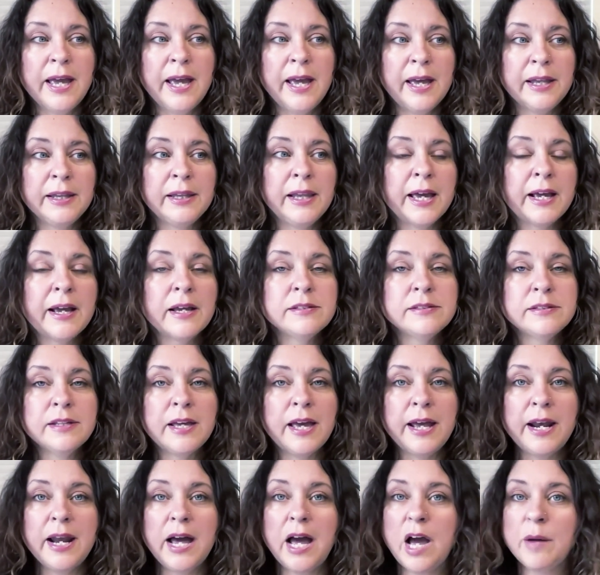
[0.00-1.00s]
And like I
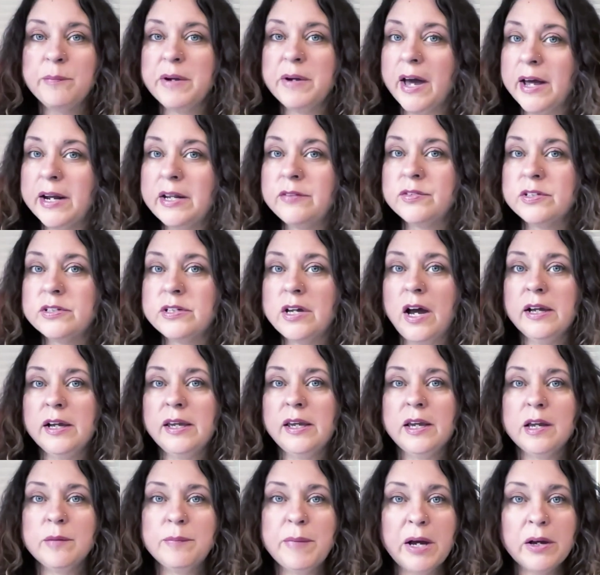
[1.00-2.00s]
said, I'm not even
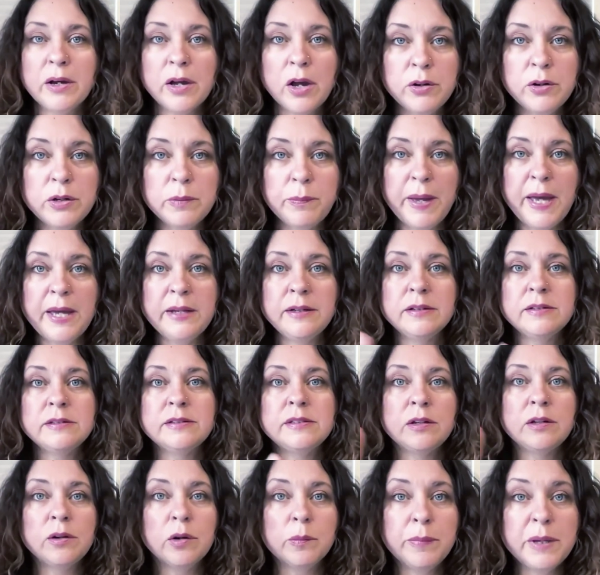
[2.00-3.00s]
talking about
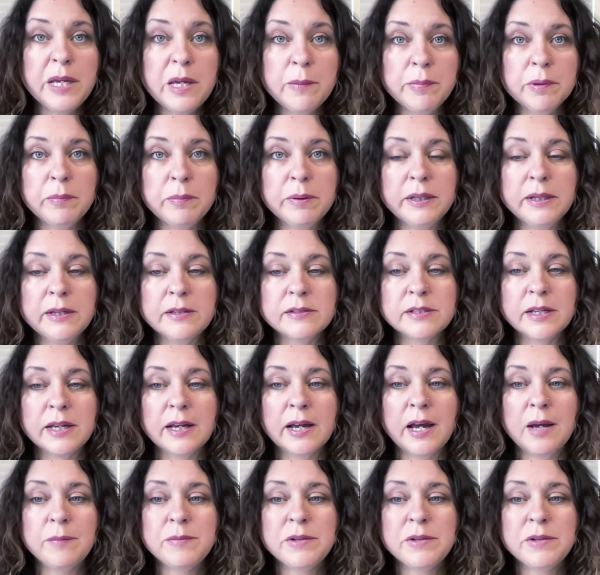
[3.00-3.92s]
codependency or people pleasing.